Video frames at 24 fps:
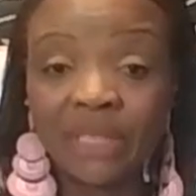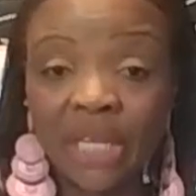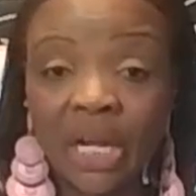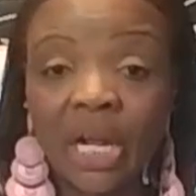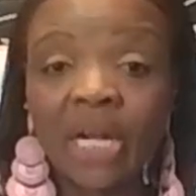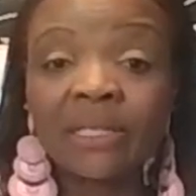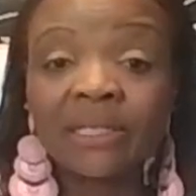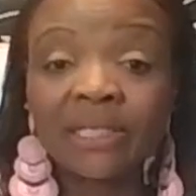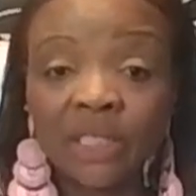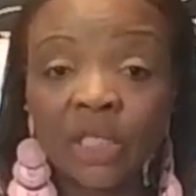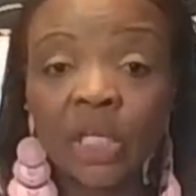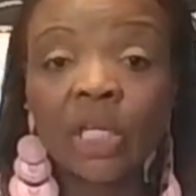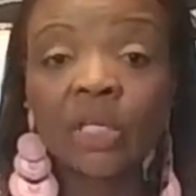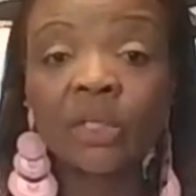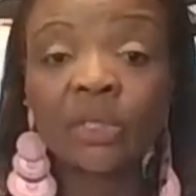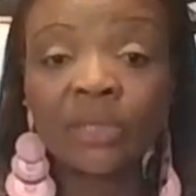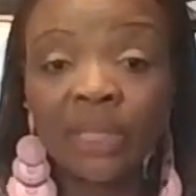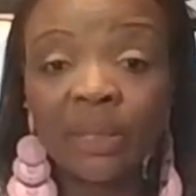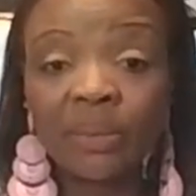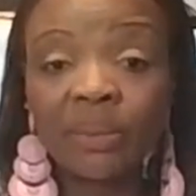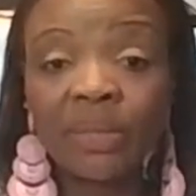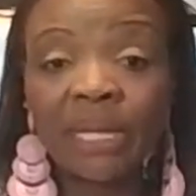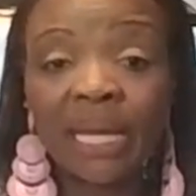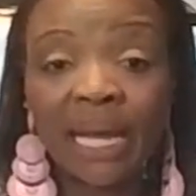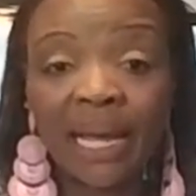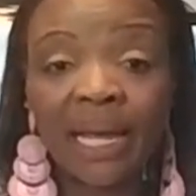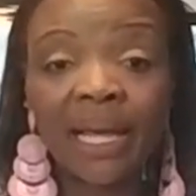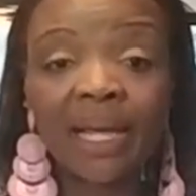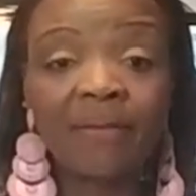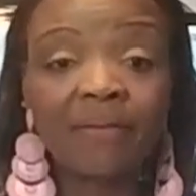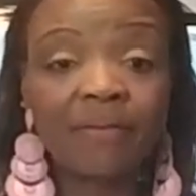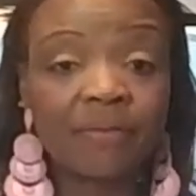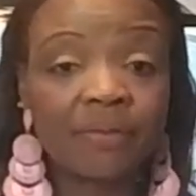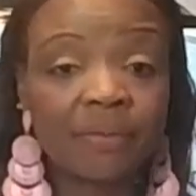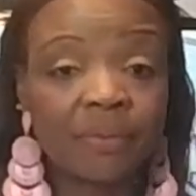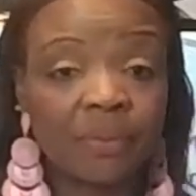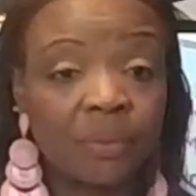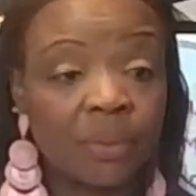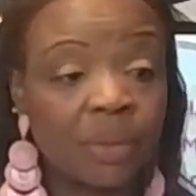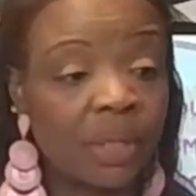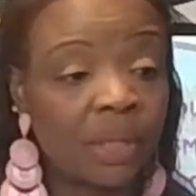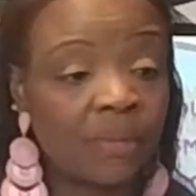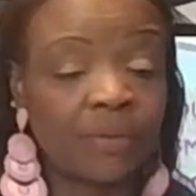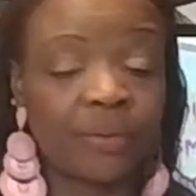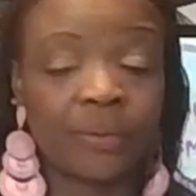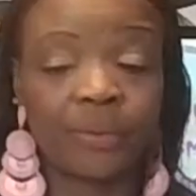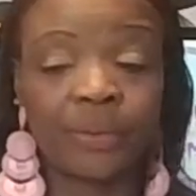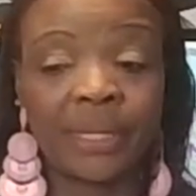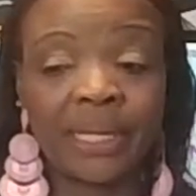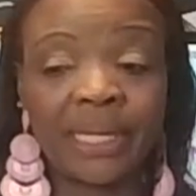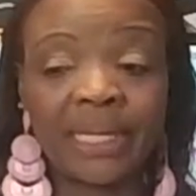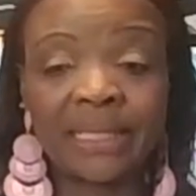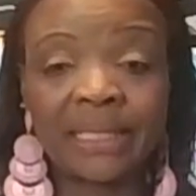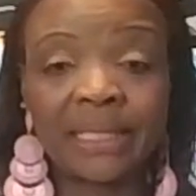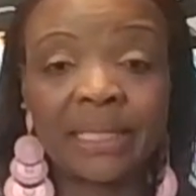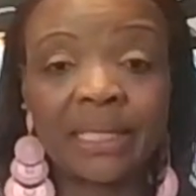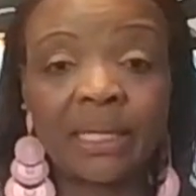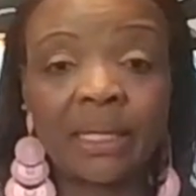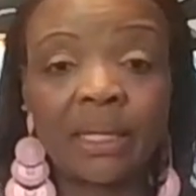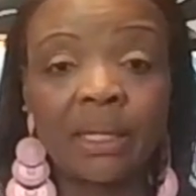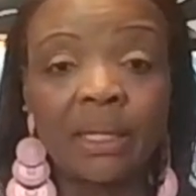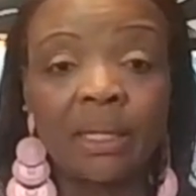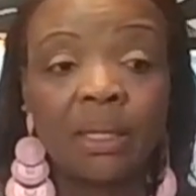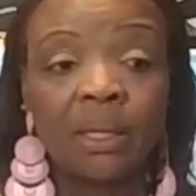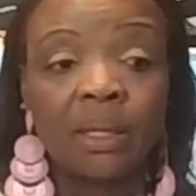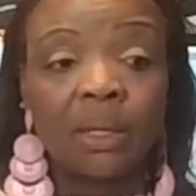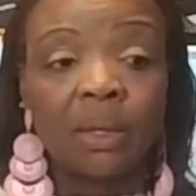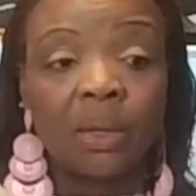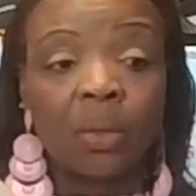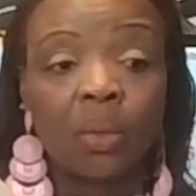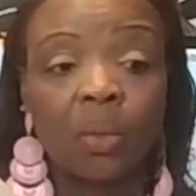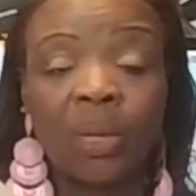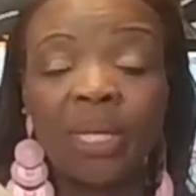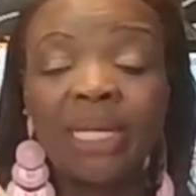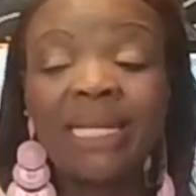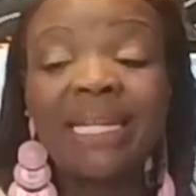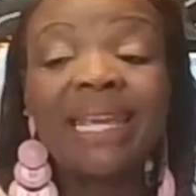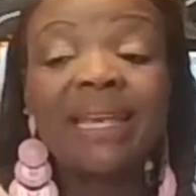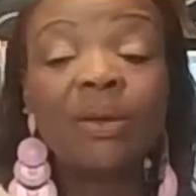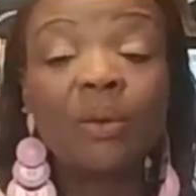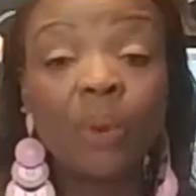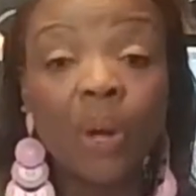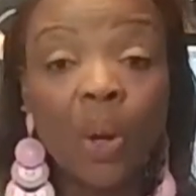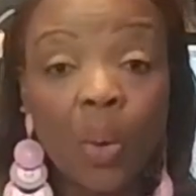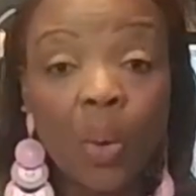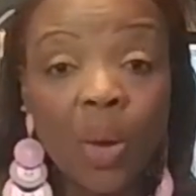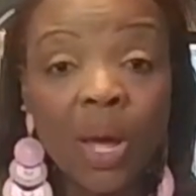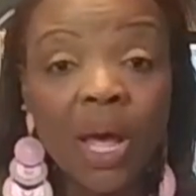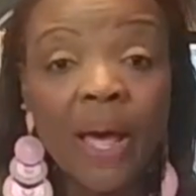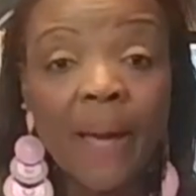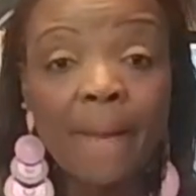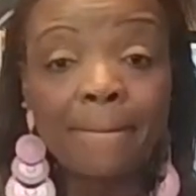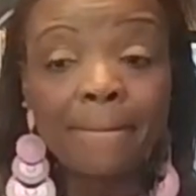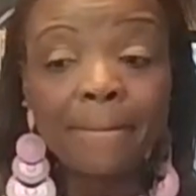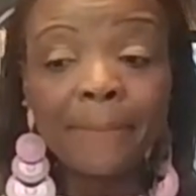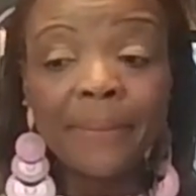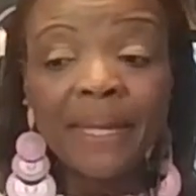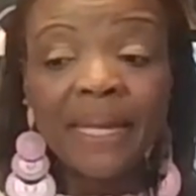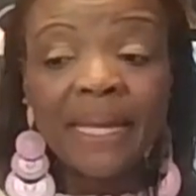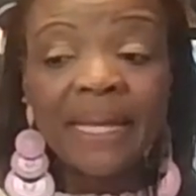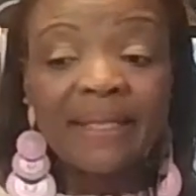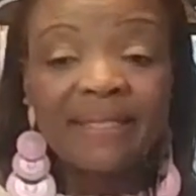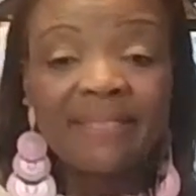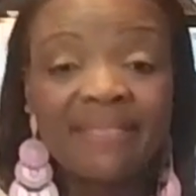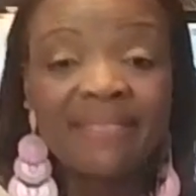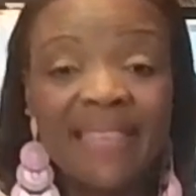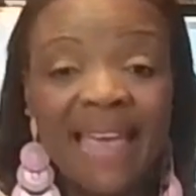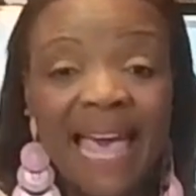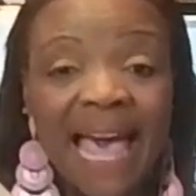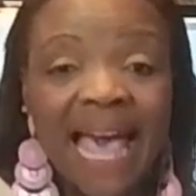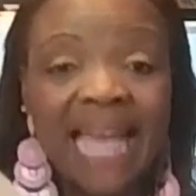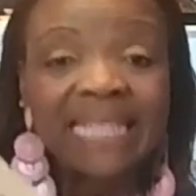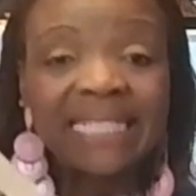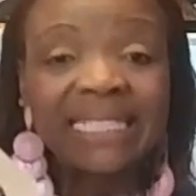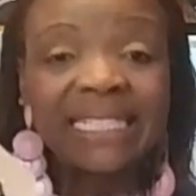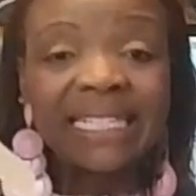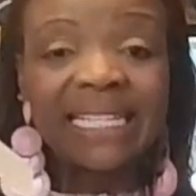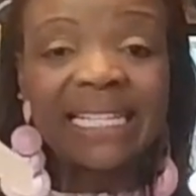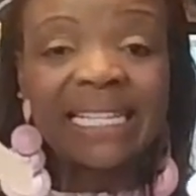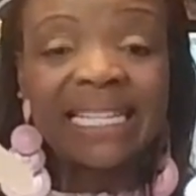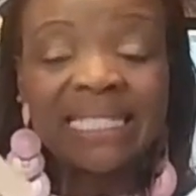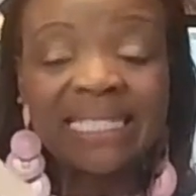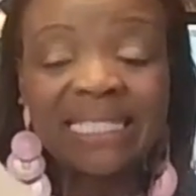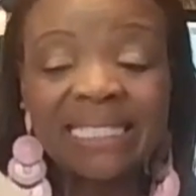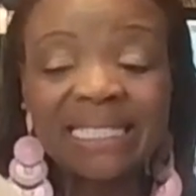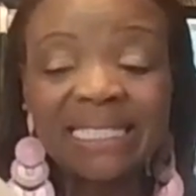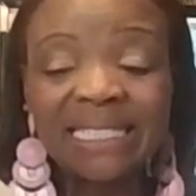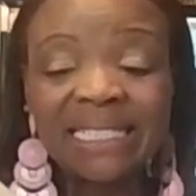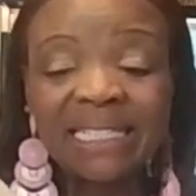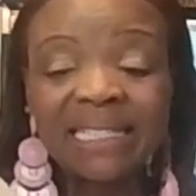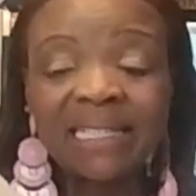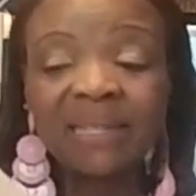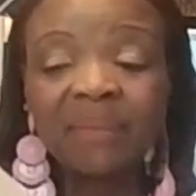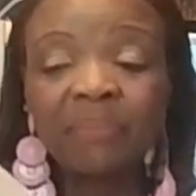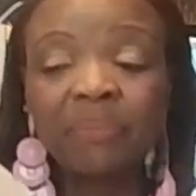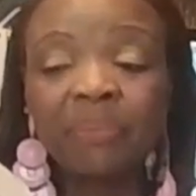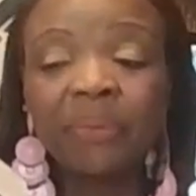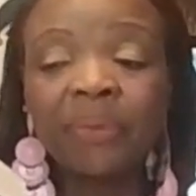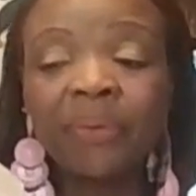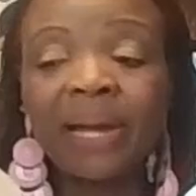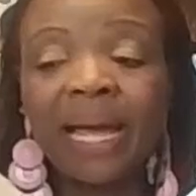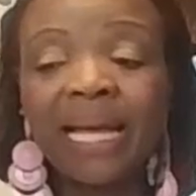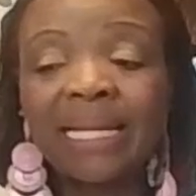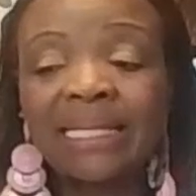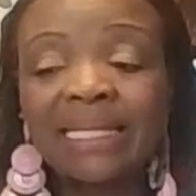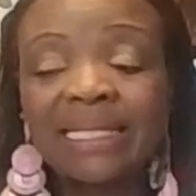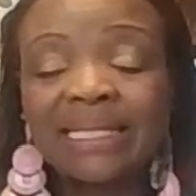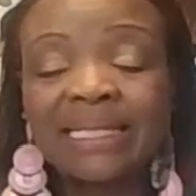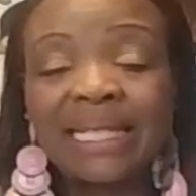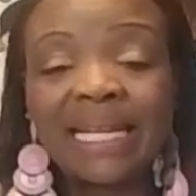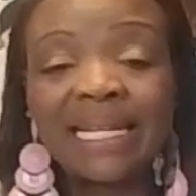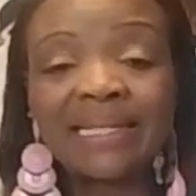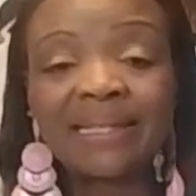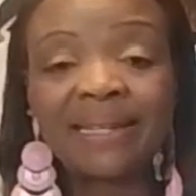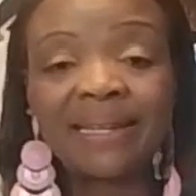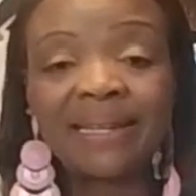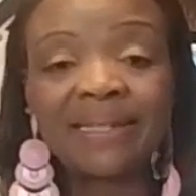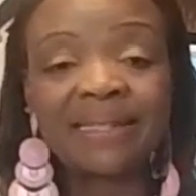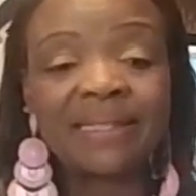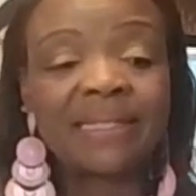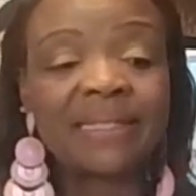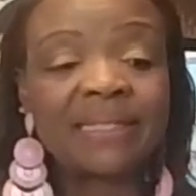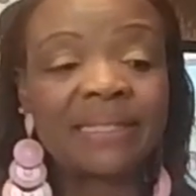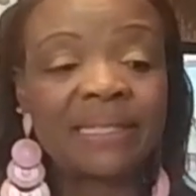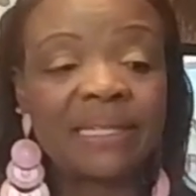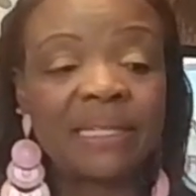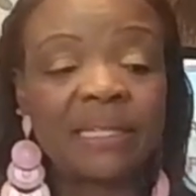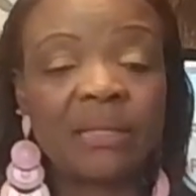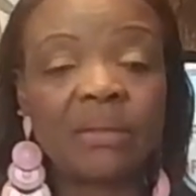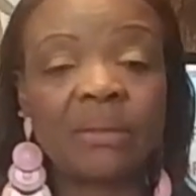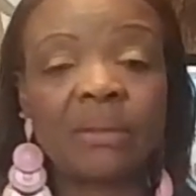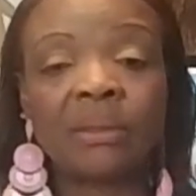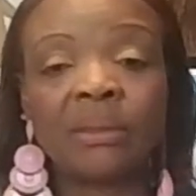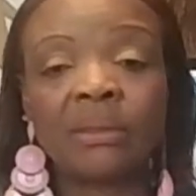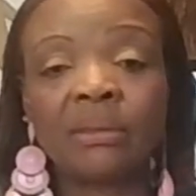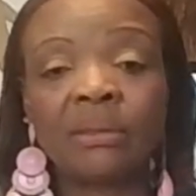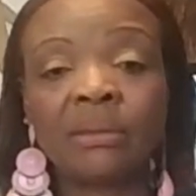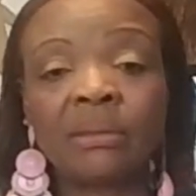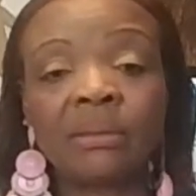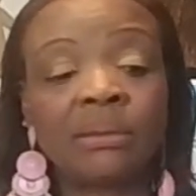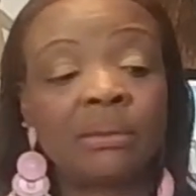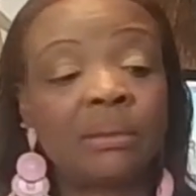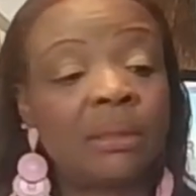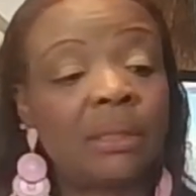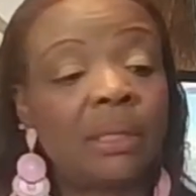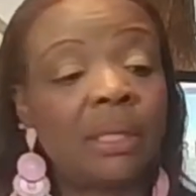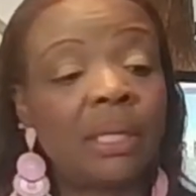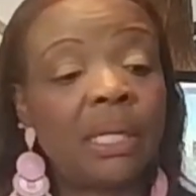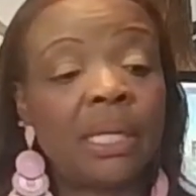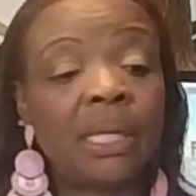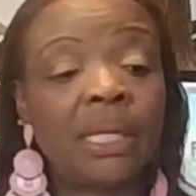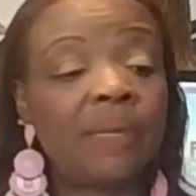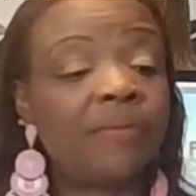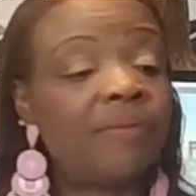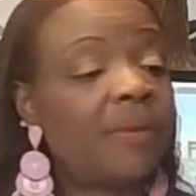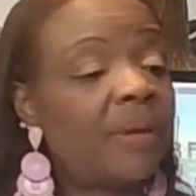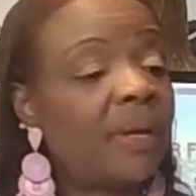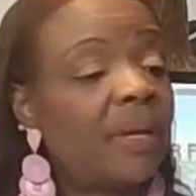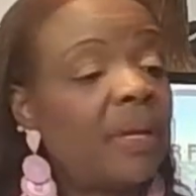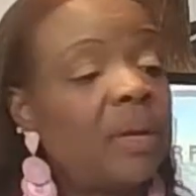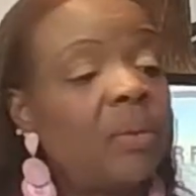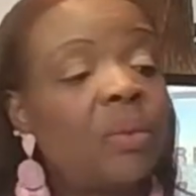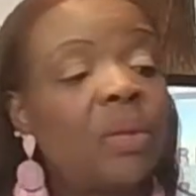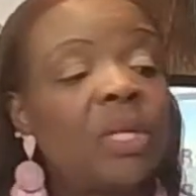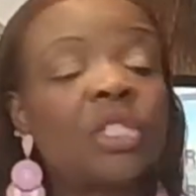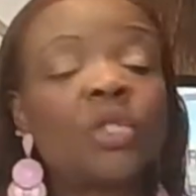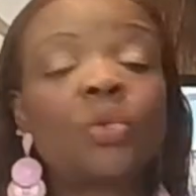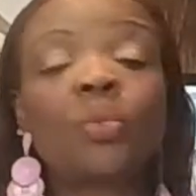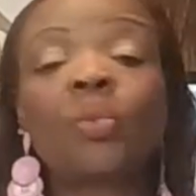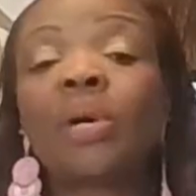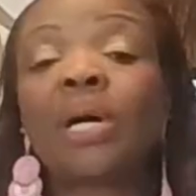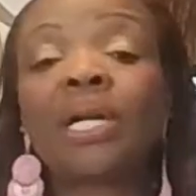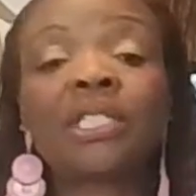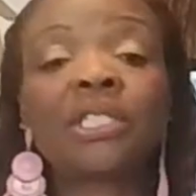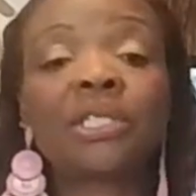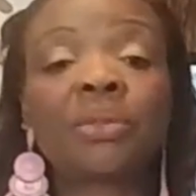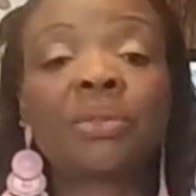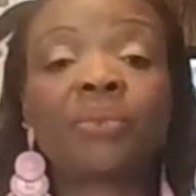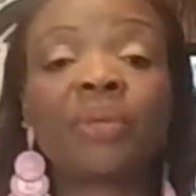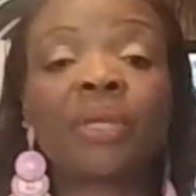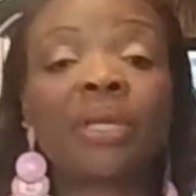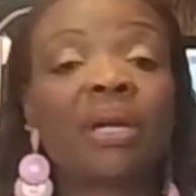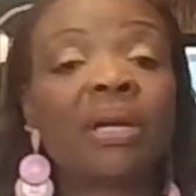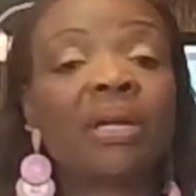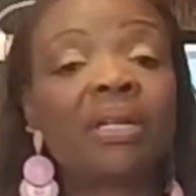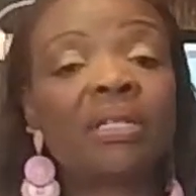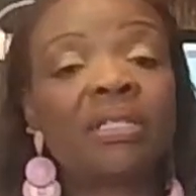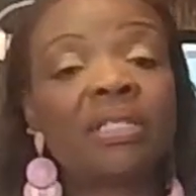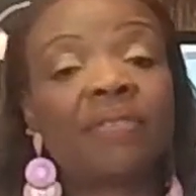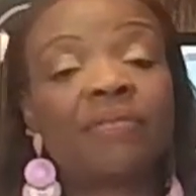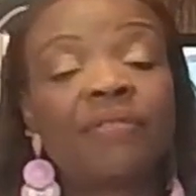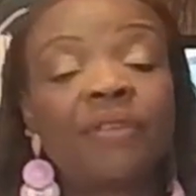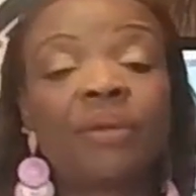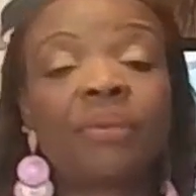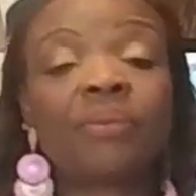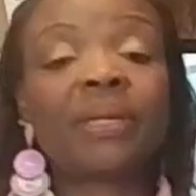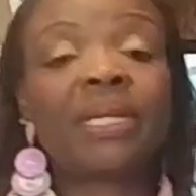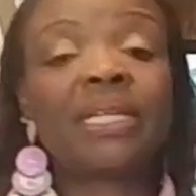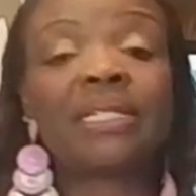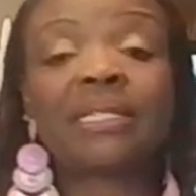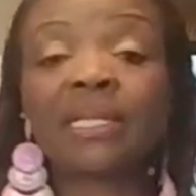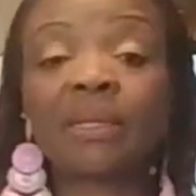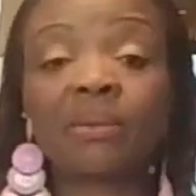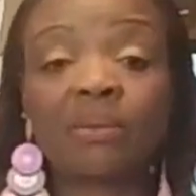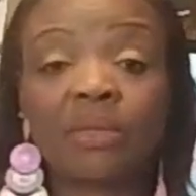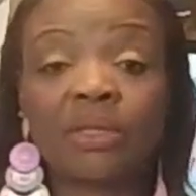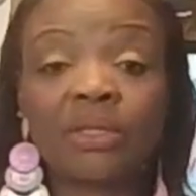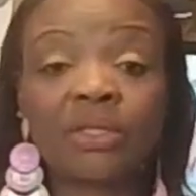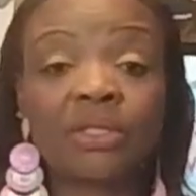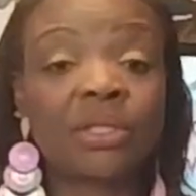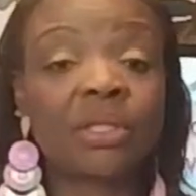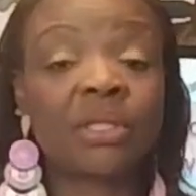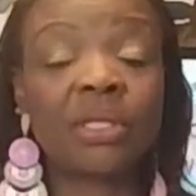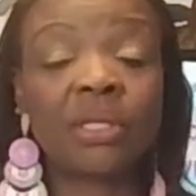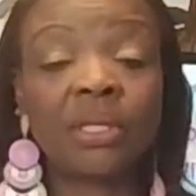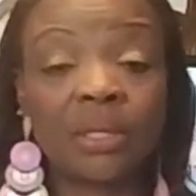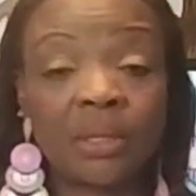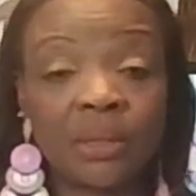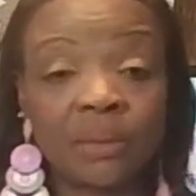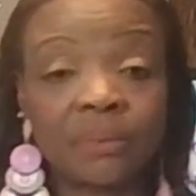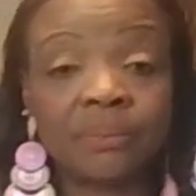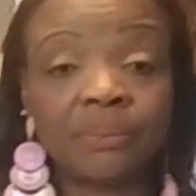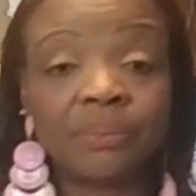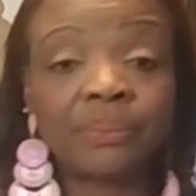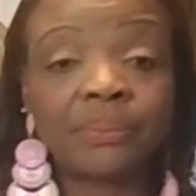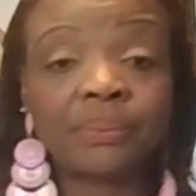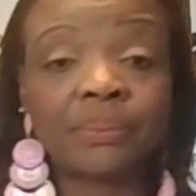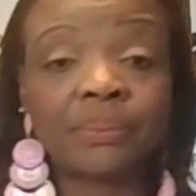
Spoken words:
our scholars that we have, whatever race, when they grow up, that is the practice that they continue. And if anyone's watching, regardless of your race, I want you to know,